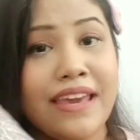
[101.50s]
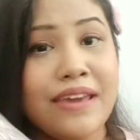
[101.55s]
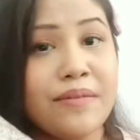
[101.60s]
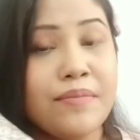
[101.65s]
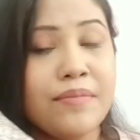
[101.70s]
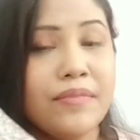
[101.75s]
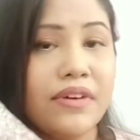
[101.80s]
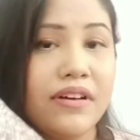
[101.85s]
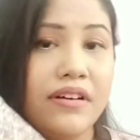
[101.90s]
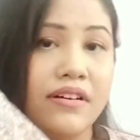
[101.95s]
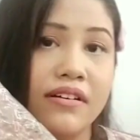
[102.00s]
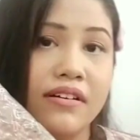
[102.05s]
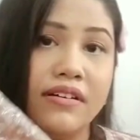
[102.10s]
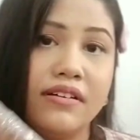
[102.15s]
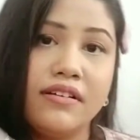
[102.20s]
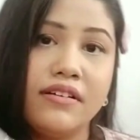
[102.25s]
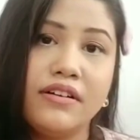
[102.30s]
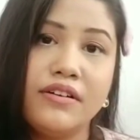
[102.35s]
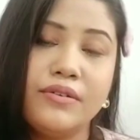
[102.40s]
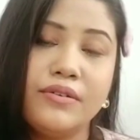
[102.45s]
came
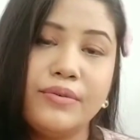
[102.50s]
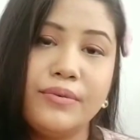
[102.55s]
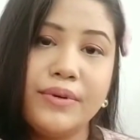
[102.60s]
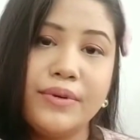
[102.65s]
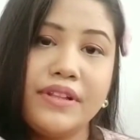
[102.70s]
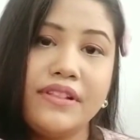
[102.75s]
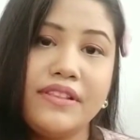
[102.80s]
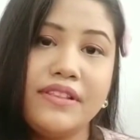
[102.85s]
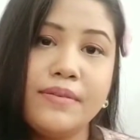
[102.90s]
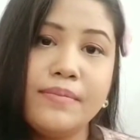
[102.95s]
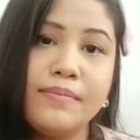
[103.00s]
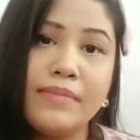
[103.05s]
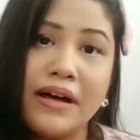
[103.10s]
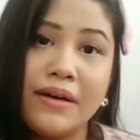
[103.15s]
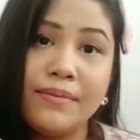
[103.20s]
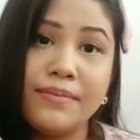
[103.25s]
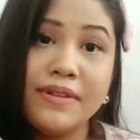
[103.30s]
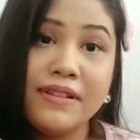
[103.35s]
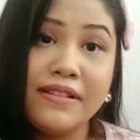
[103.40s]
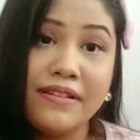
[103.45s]
with the
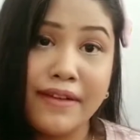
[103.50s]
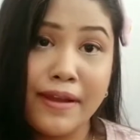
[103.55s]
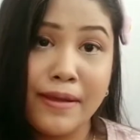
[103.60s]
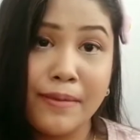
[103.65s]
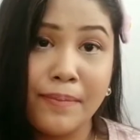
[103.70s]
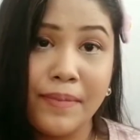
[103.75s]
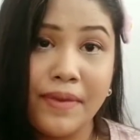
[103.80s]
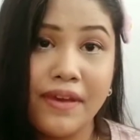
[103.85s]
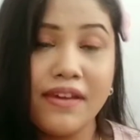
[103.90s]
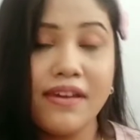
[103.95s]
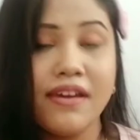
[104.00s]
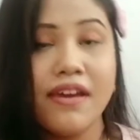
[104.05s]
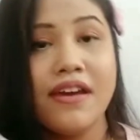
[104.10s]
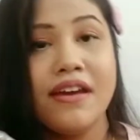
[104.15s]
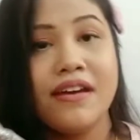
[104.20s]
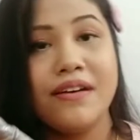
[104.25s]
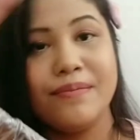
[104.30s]
bubble wrapping,